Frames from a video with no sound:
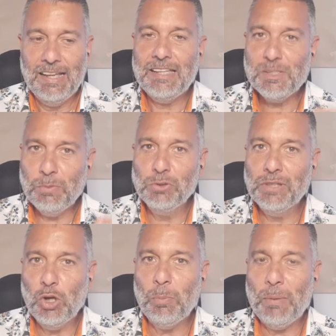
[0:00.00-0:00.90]
he's put
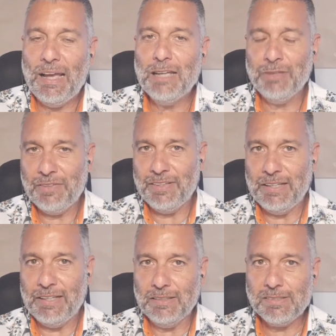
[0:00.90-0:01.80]
the club ahead of anything
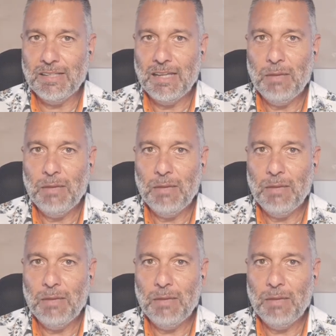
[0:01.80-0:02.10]
else.